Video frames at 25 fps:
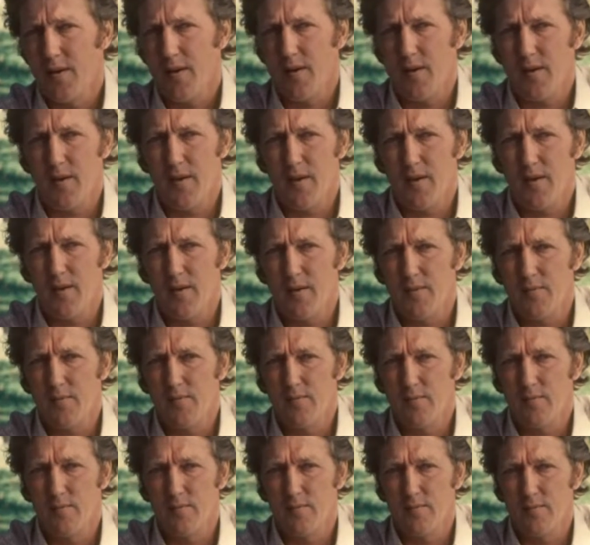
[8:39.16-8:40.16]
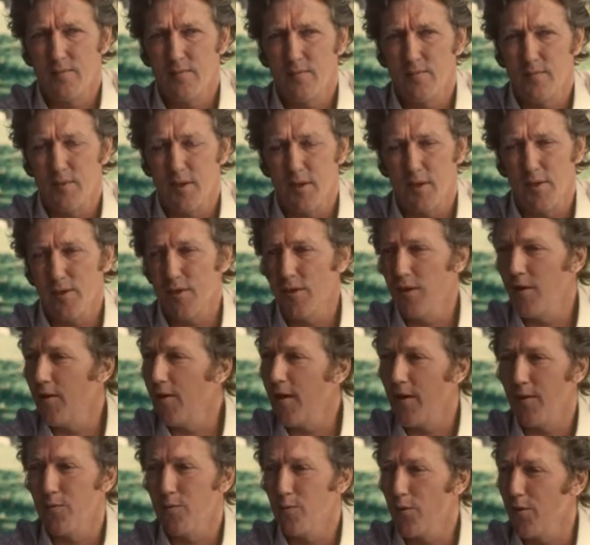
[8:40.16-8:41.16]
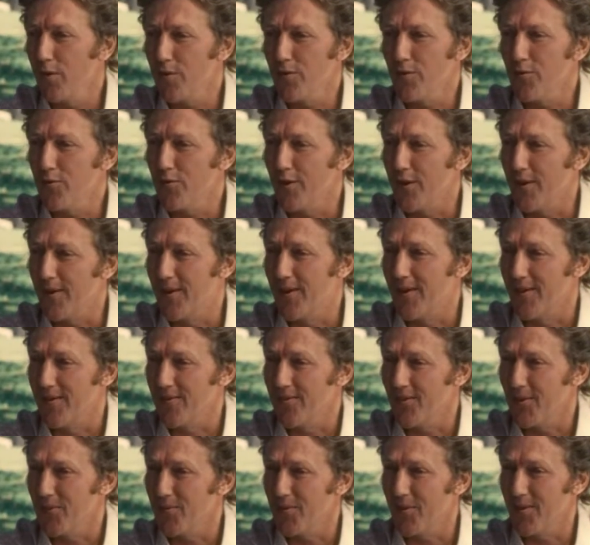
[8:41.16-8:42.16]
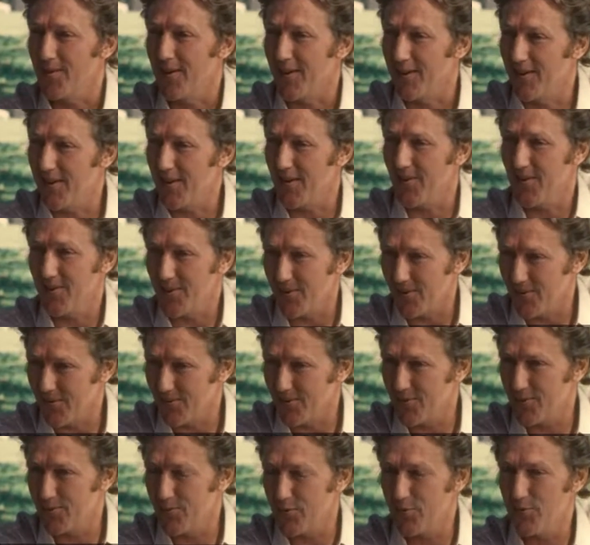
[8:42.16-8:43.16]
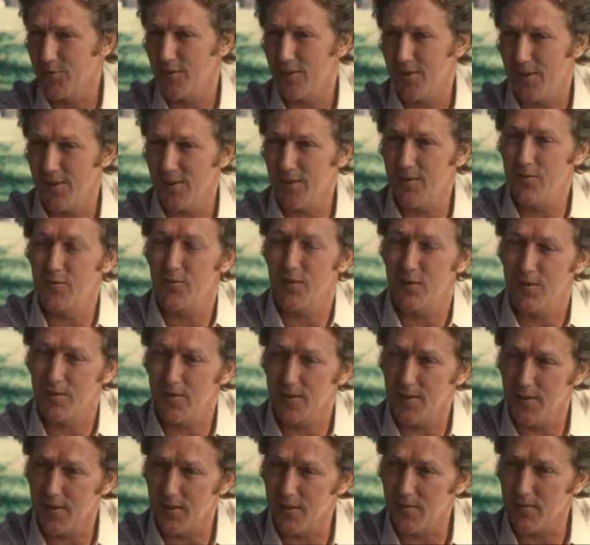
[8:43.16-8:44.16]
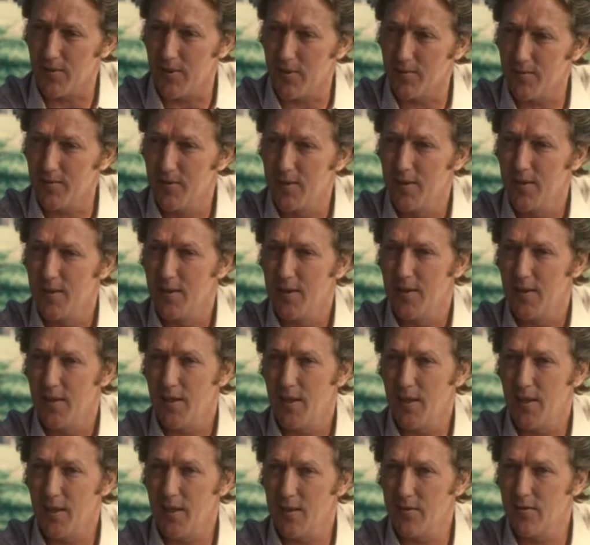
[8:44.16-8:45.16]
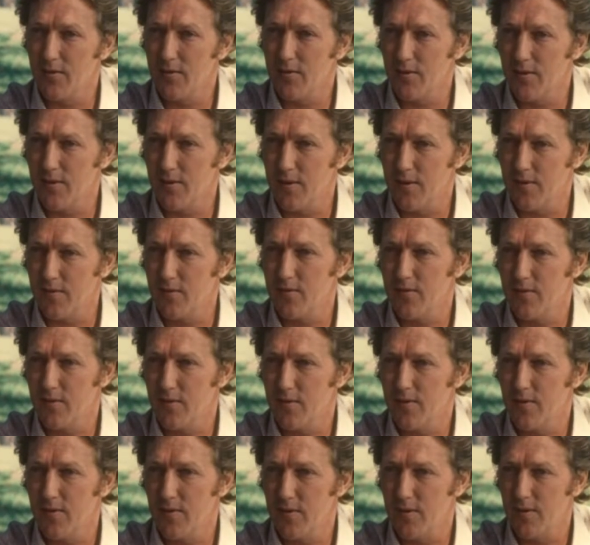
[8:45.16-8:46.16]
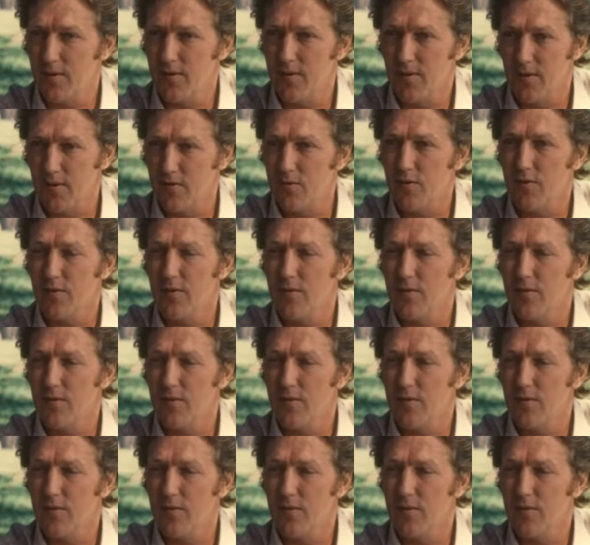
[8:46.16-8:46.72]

Um, I don't know how it worked exactly, except that they carried it on sophisticated jet aircraft, and it's... Was it it's an